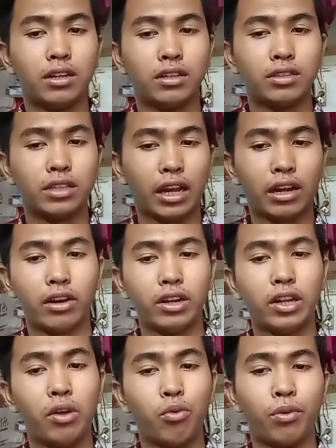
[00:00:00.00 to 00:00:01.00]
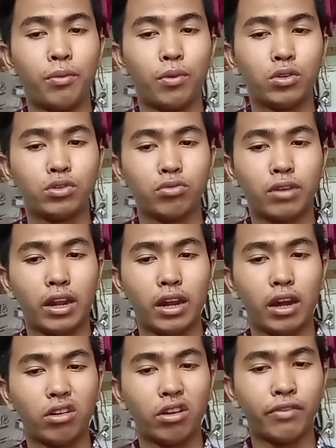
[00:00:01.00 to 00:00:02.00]
Second, we must to carry
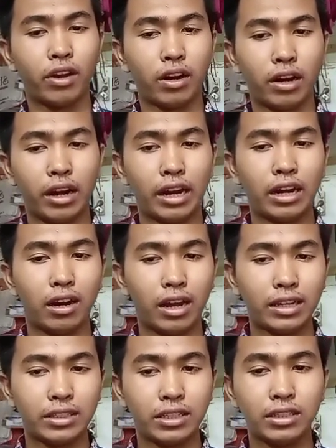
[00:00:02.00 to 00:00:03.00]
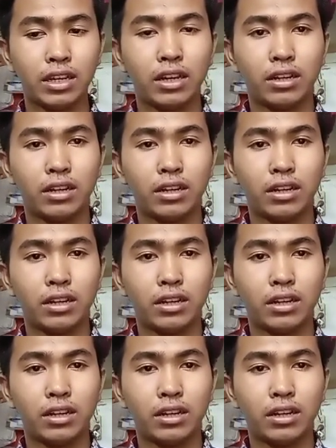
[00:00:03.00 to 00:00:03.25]
out of learning analysis.